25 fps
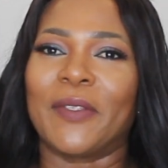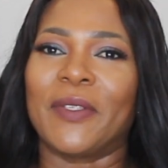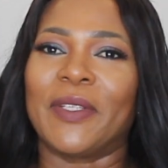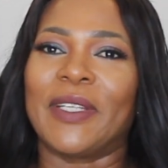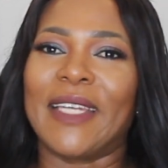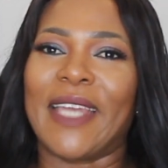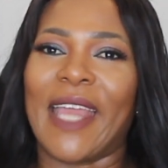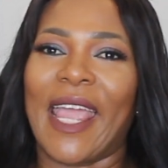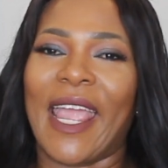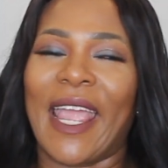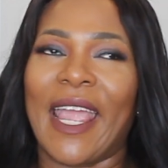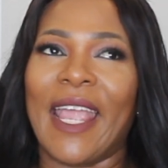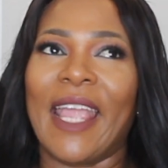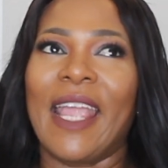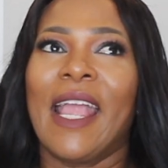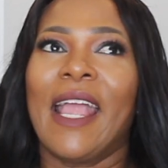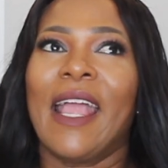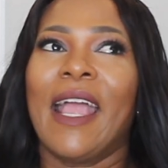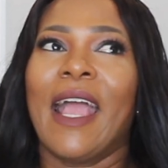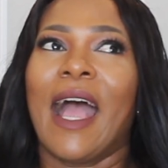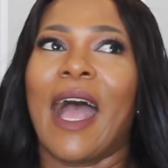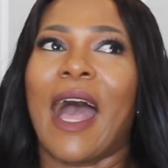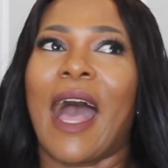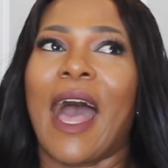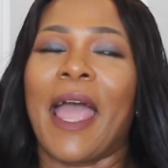Today
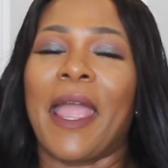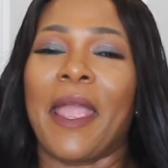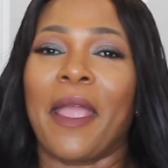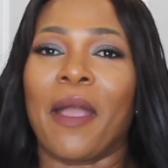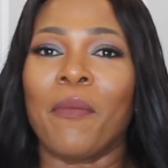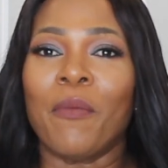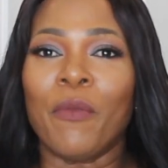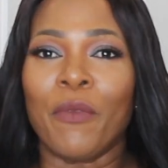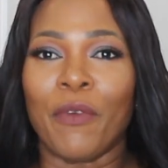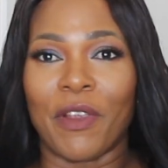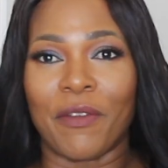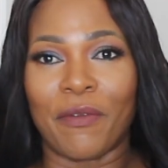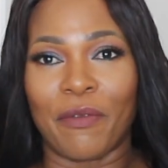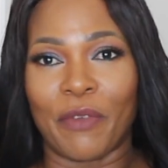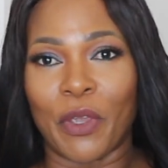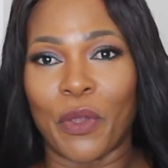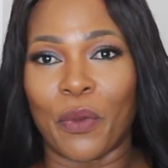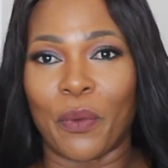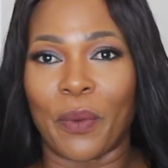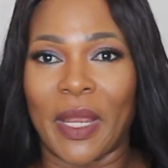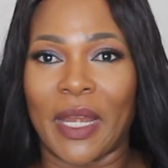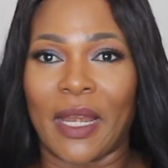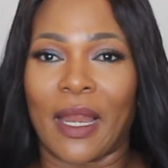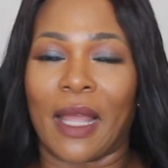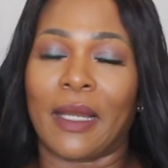I am
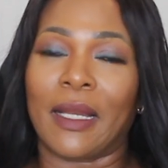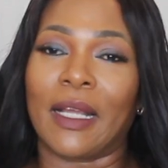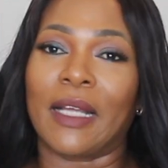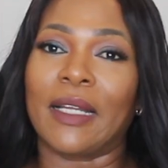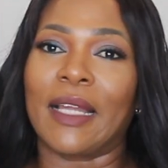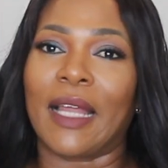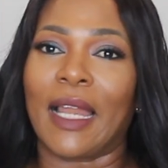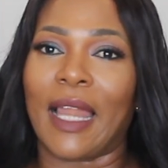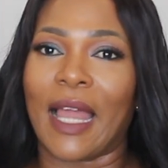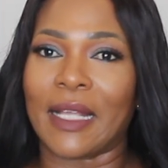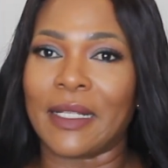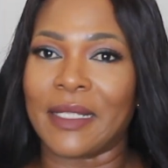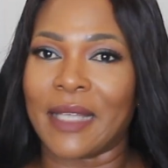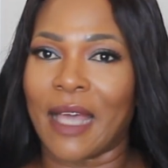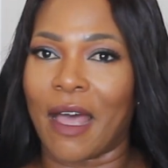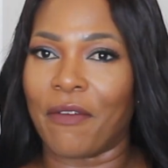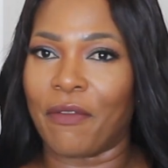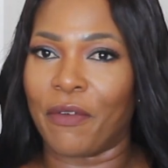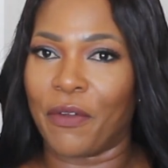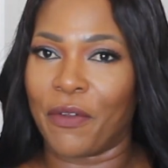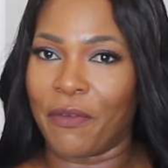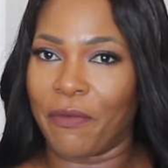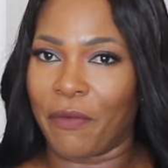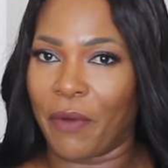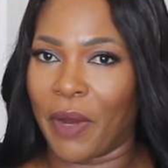reviewing another
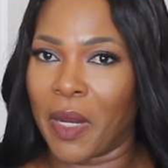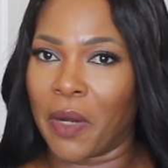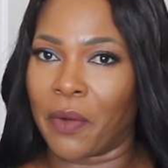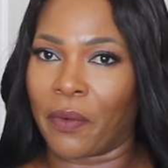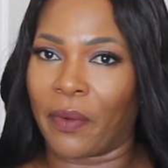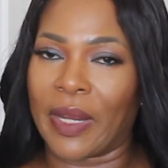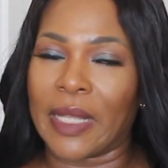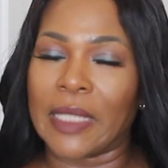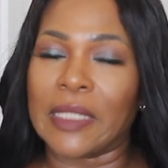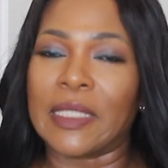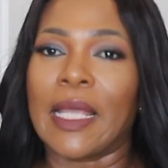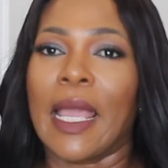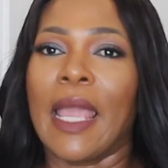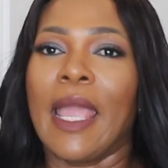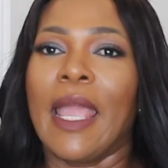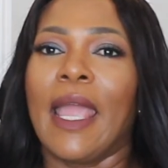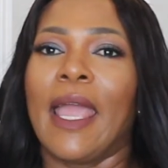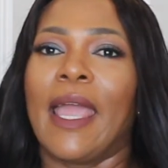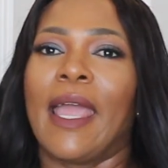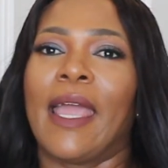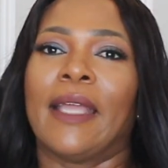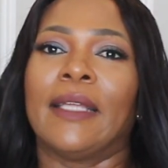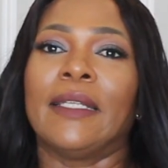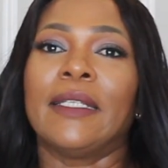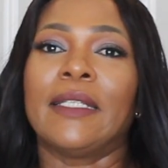Lattafa fragrance,
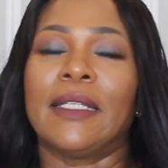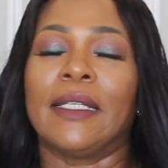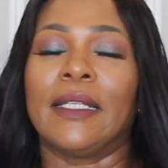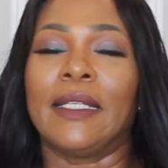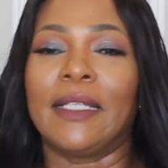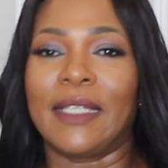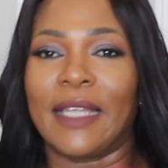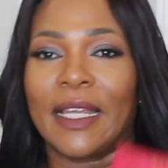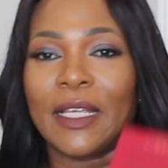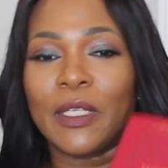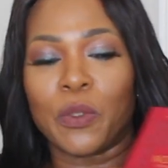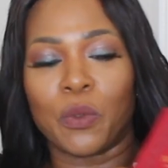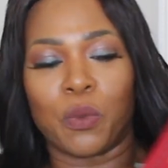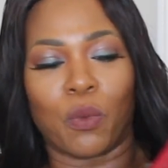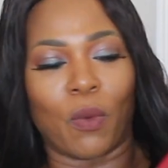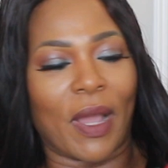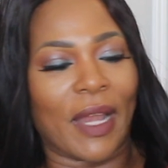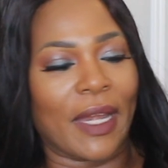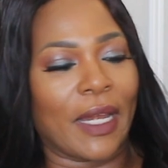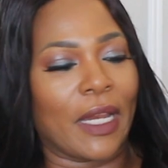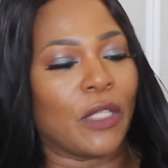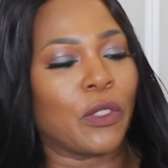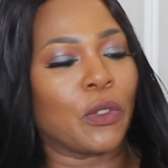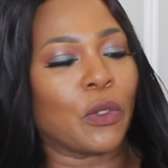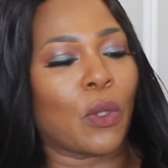and this
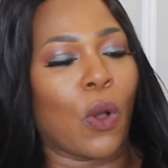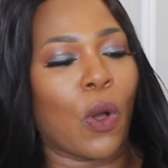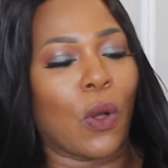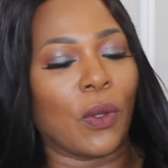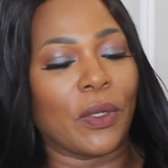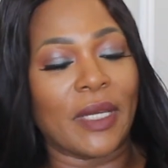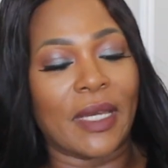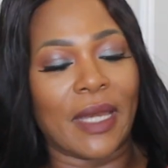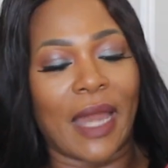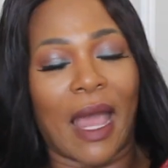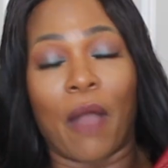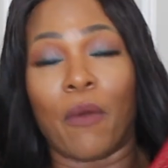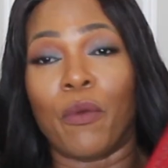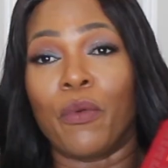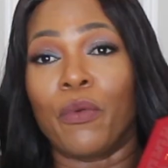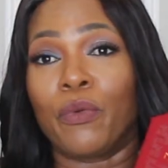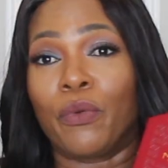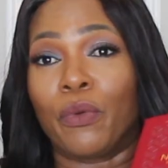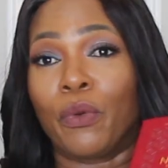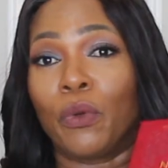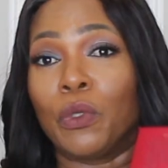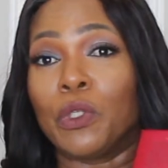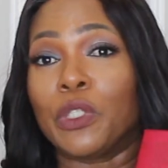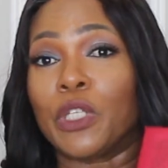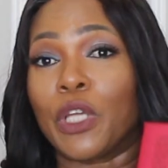one is called Now
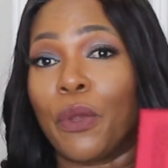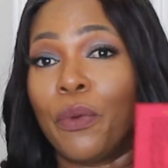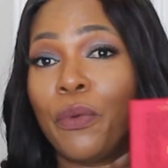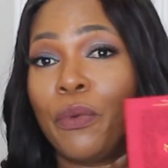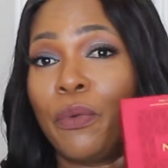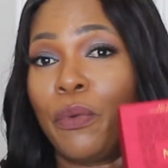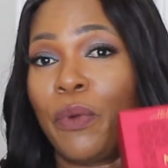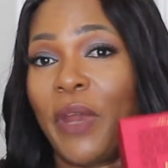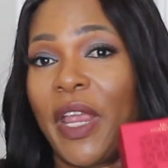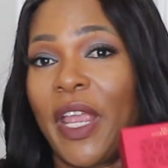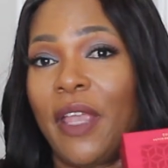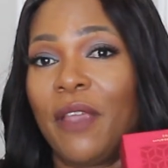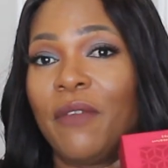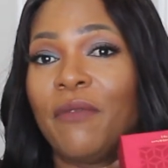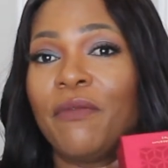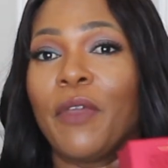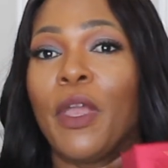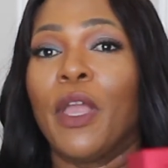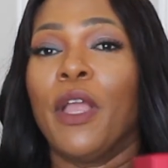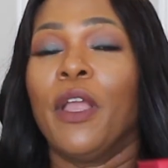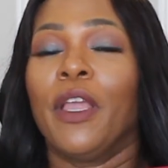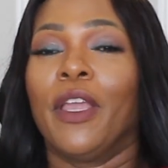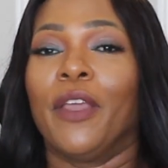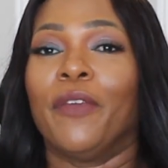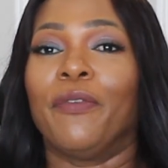Rouge
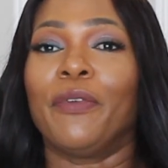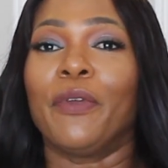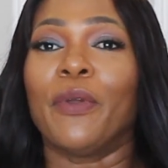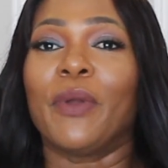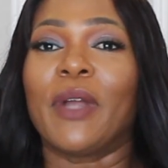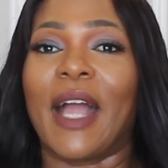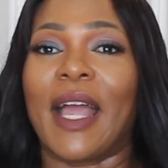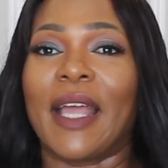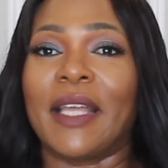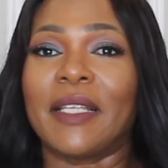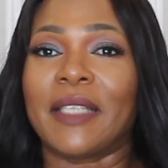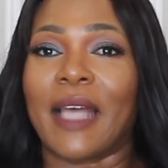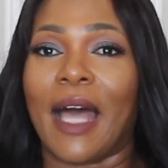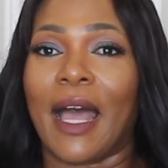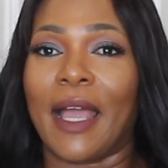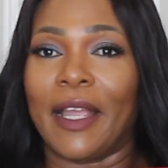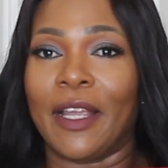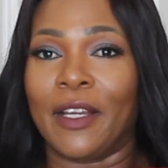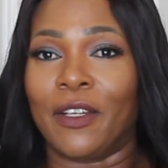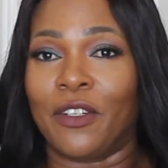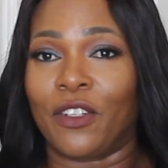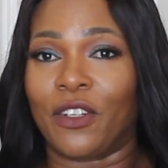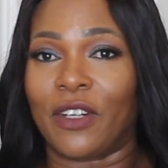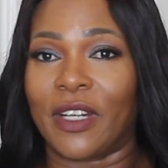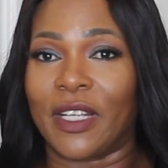Rave. If you guys
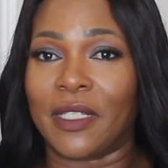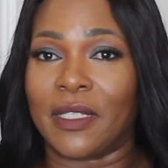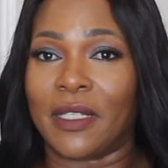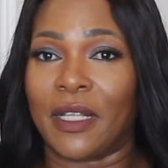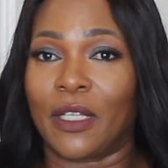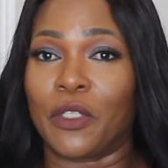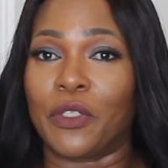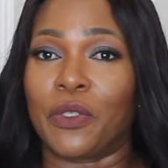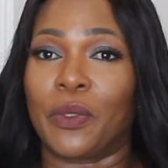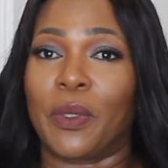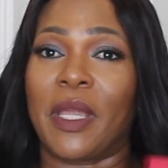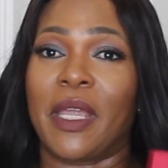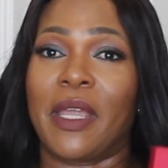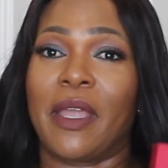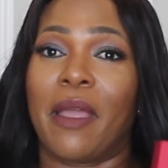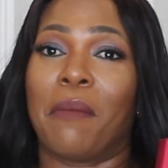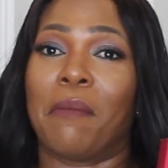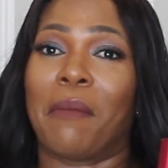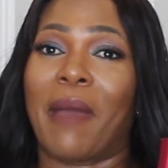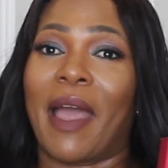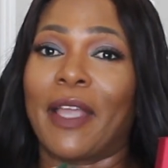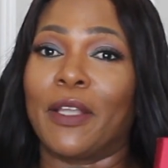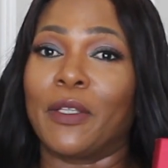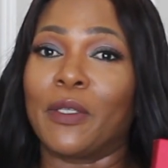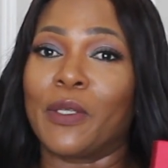are interested to hear
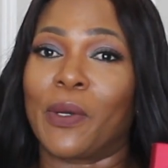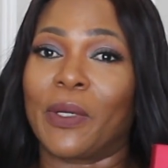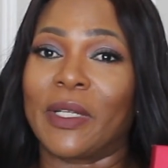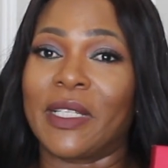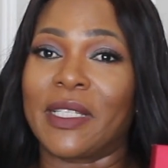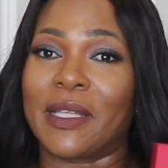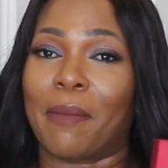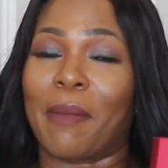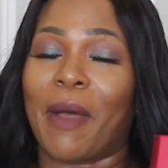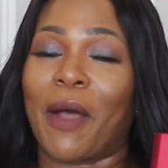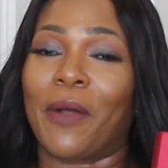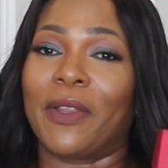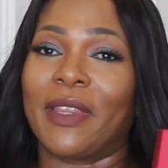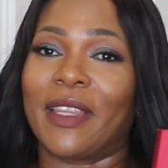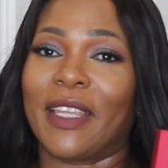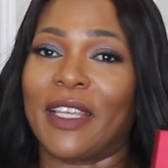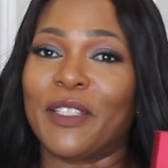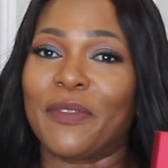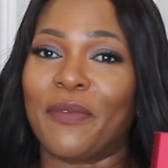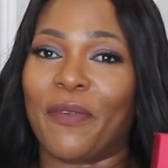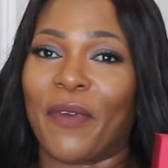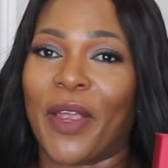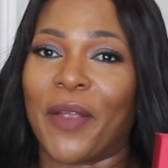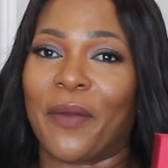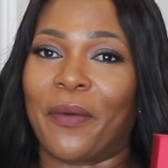my thoughts about
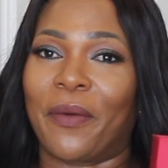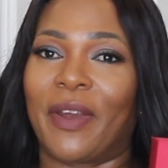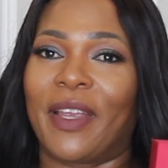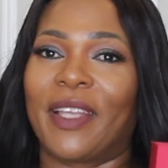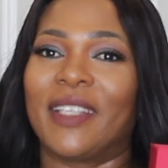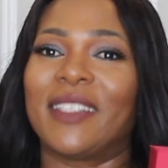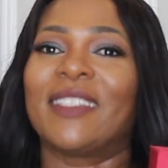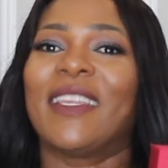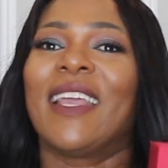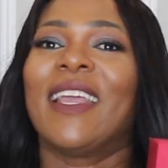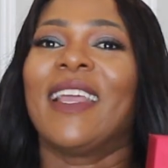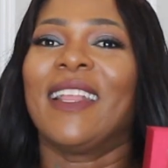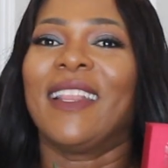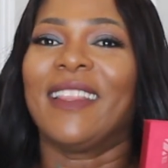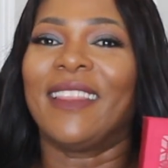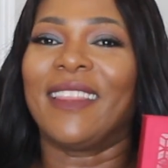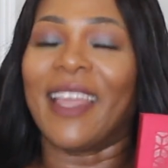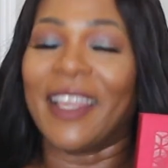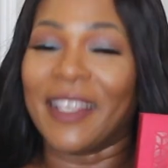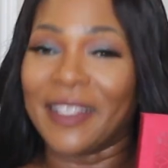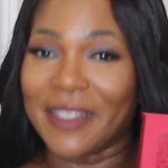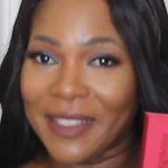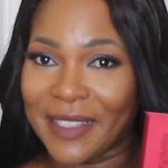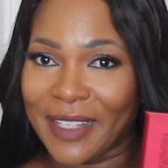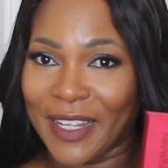this fragrance,
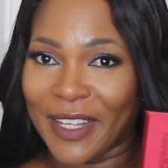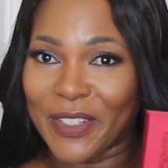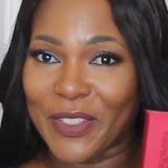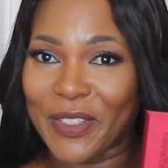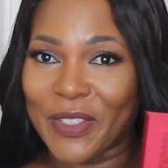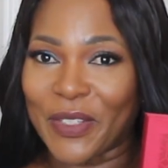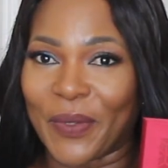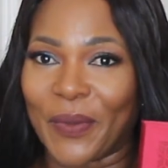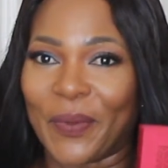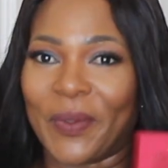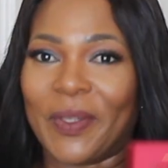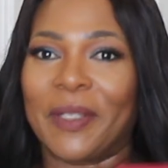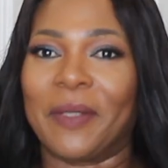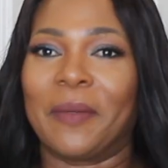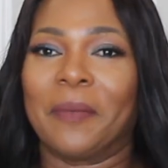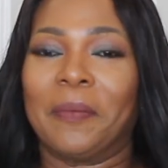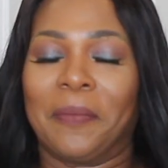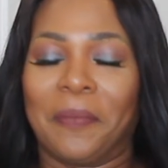then stay tuned.